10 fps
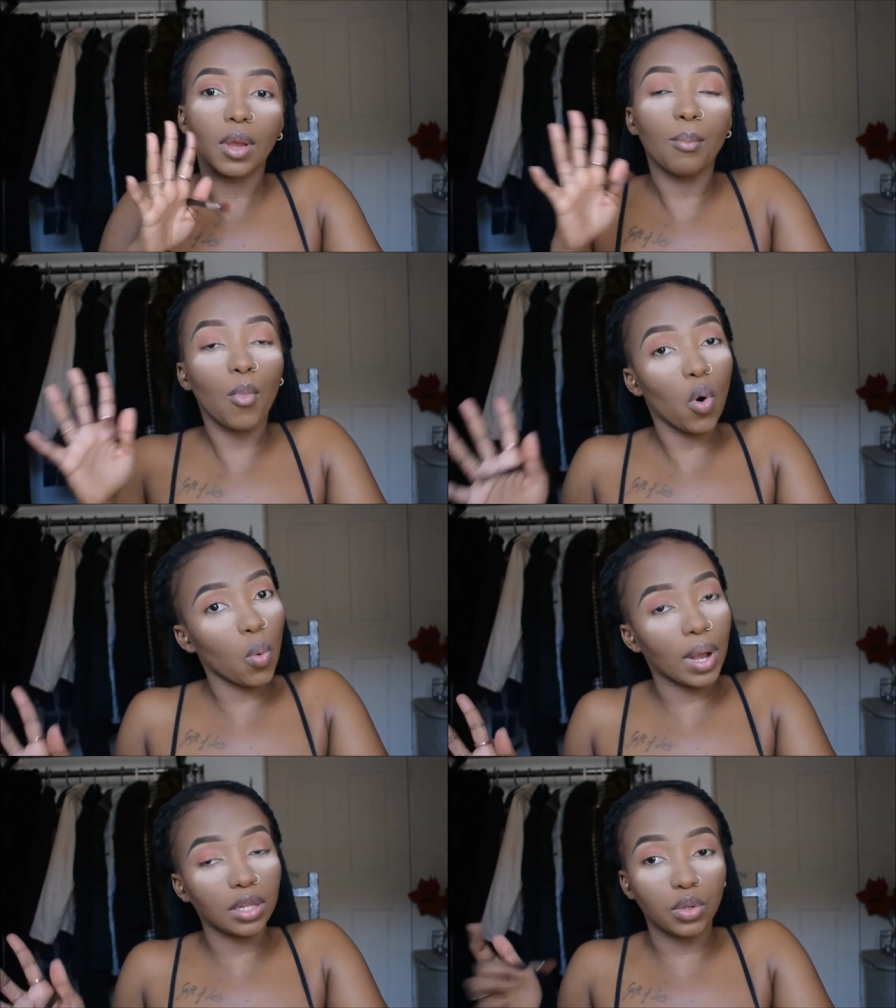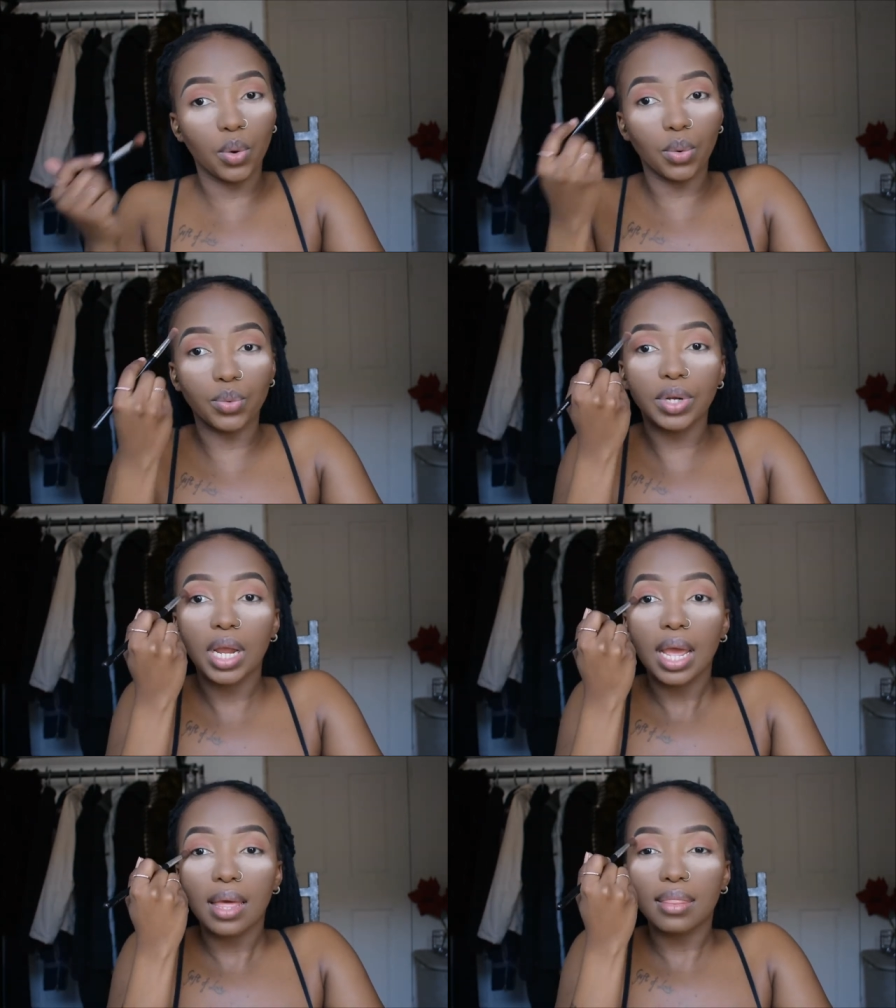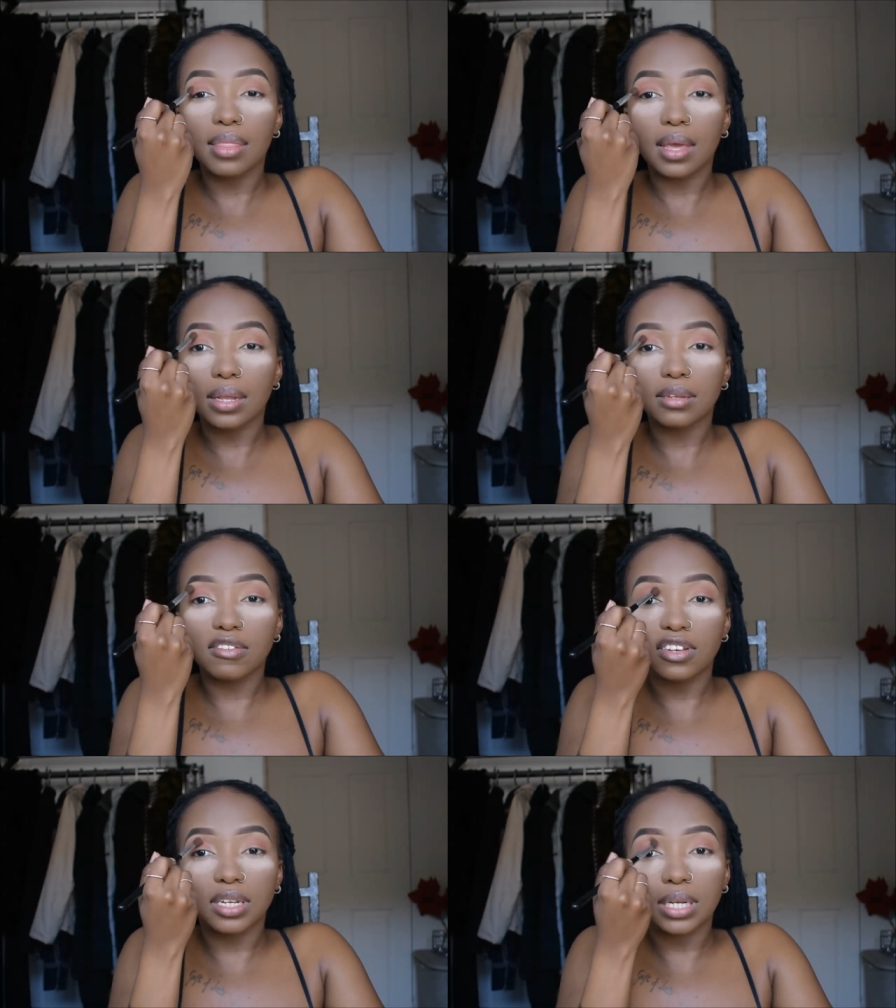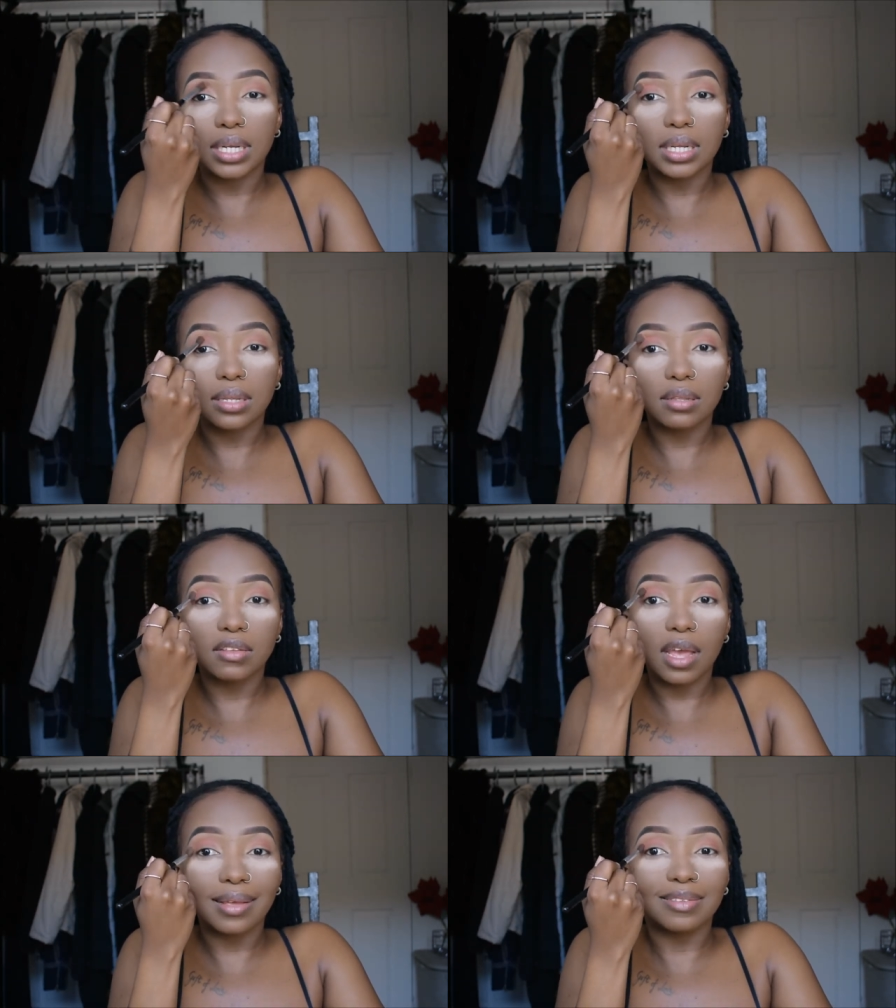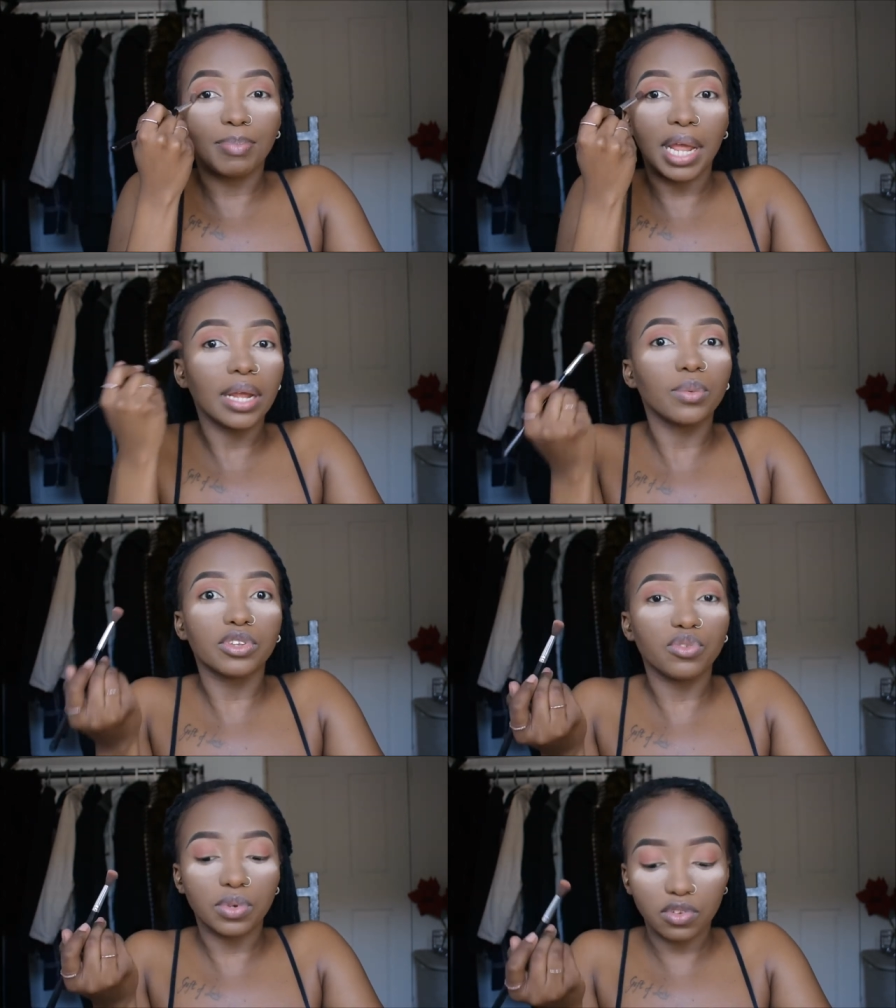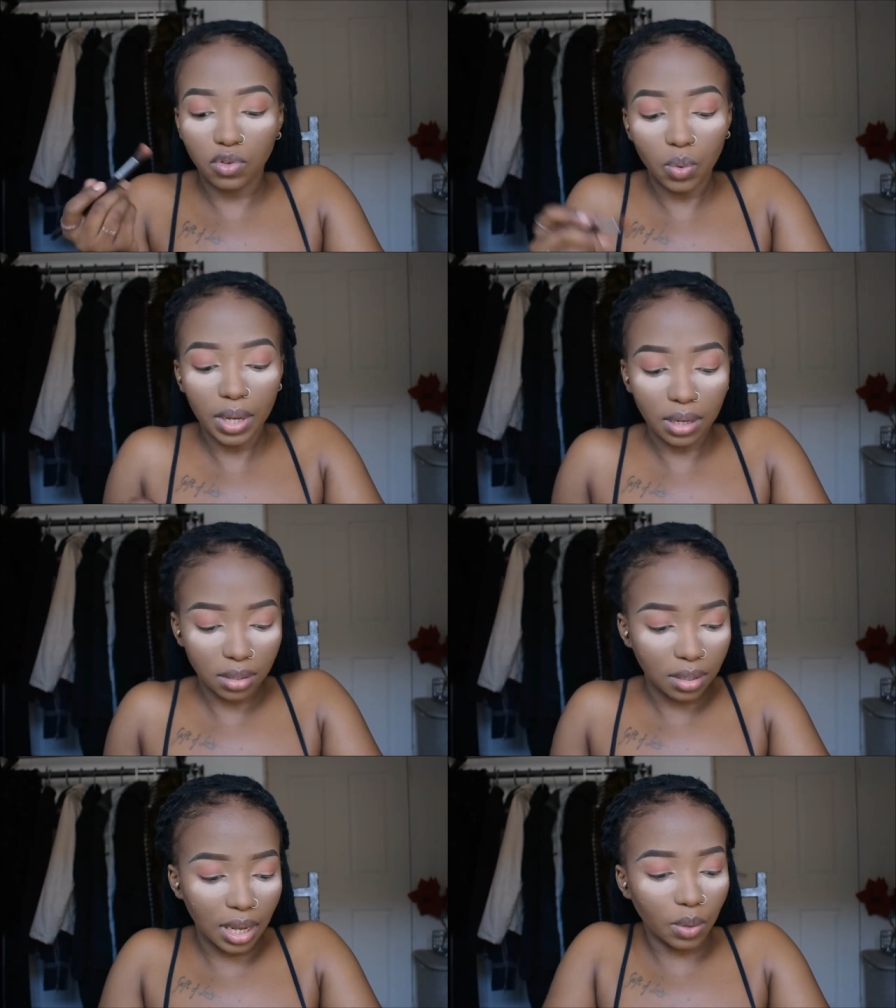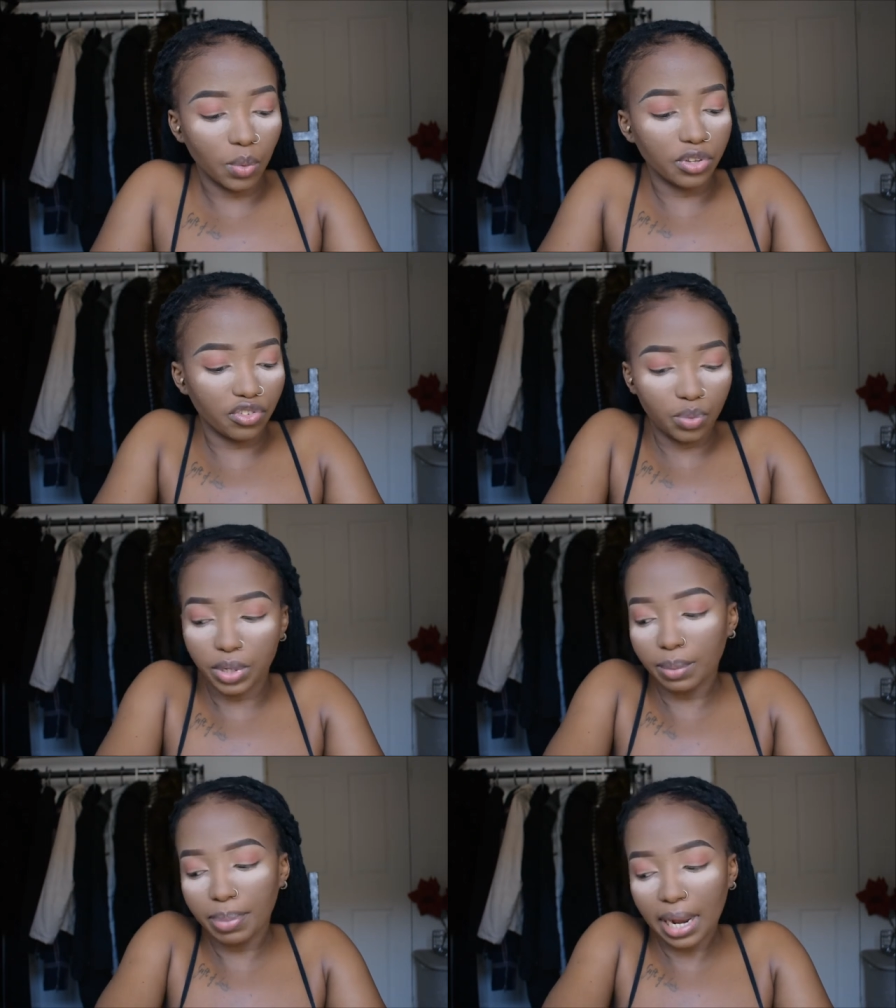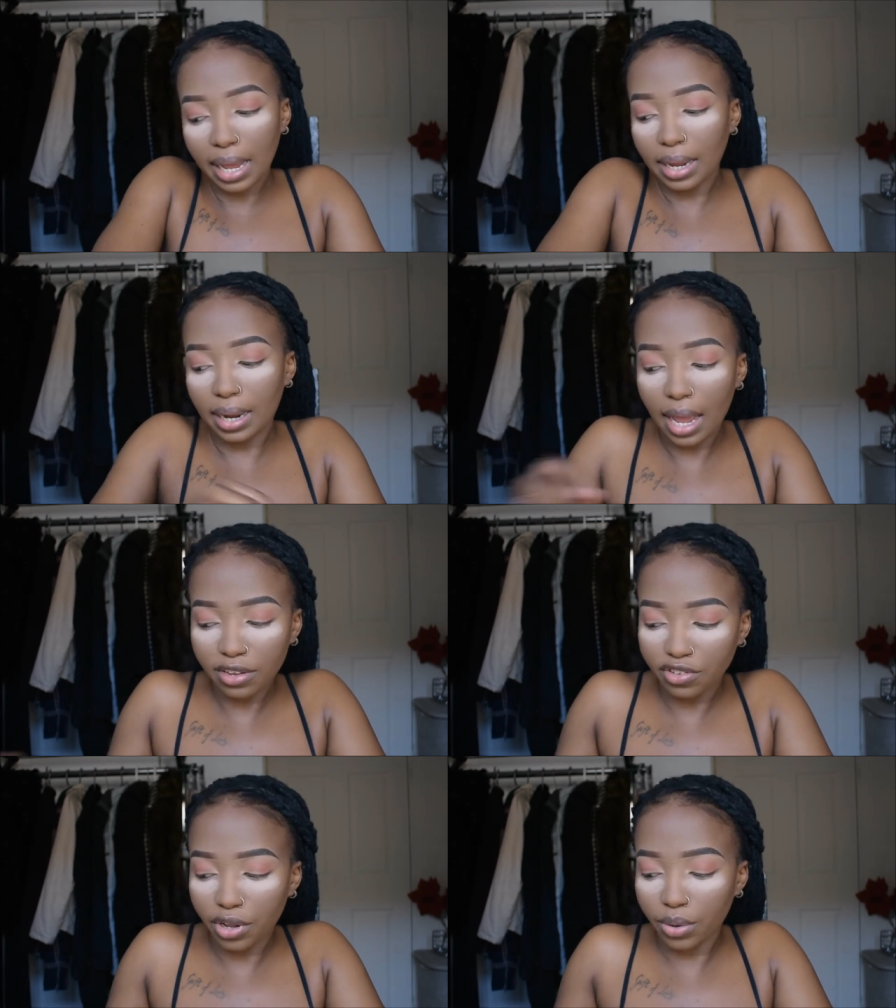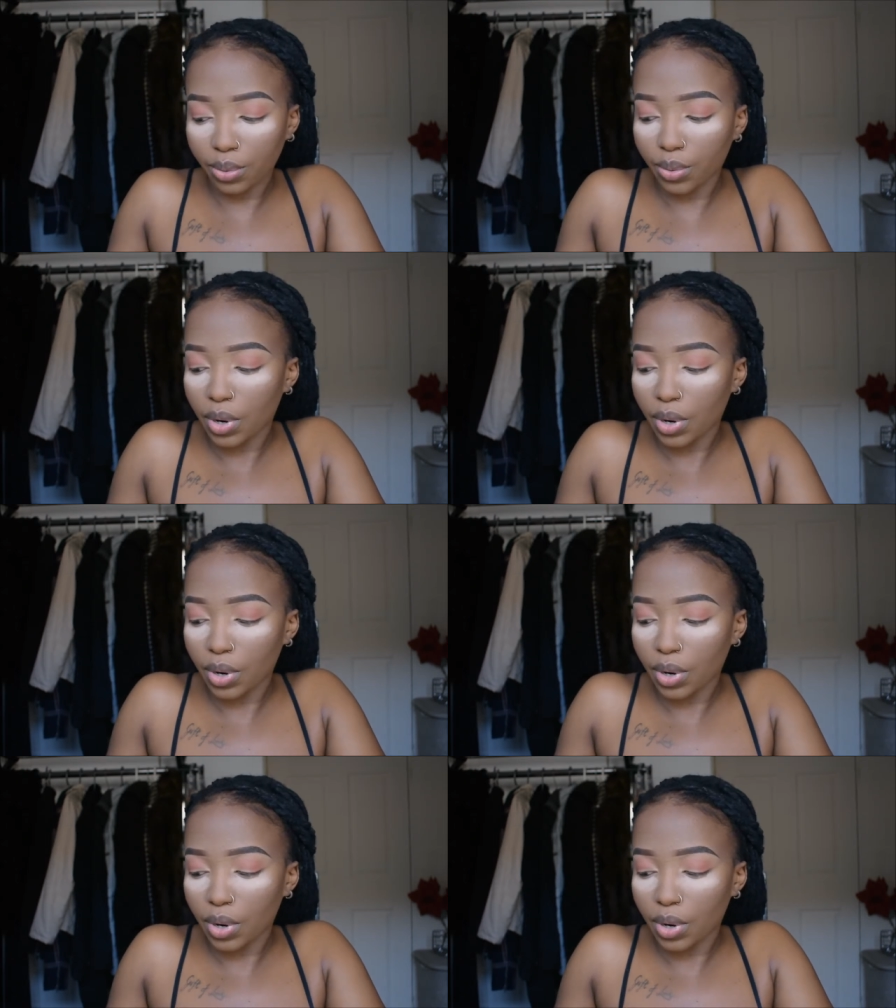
more well known then she didn't explain what she was doing like when she would apply an eyeshadow